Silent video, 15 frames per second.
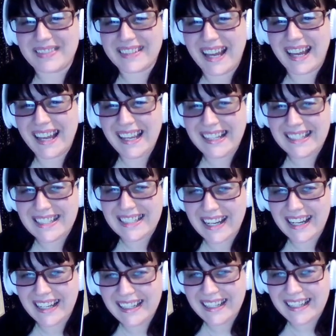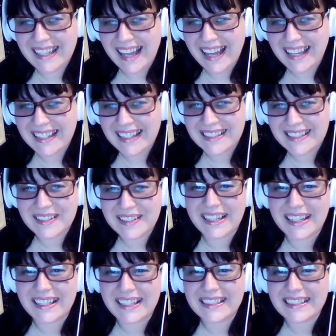Hey Danny, how you
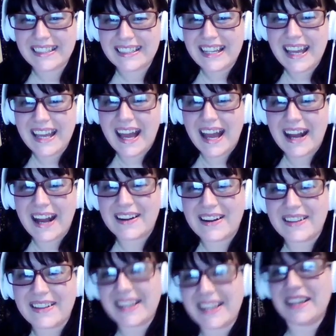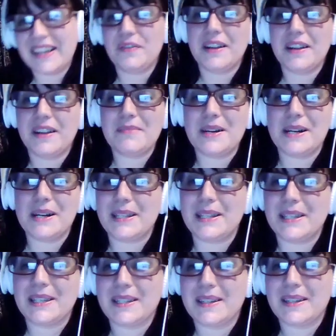doing? Thank you very
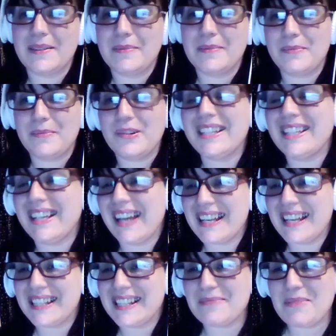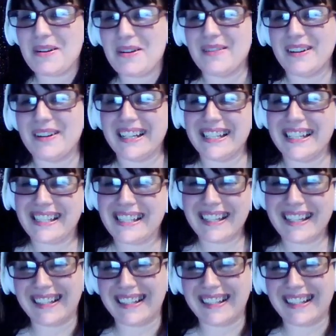much. Pretty ASMR artist.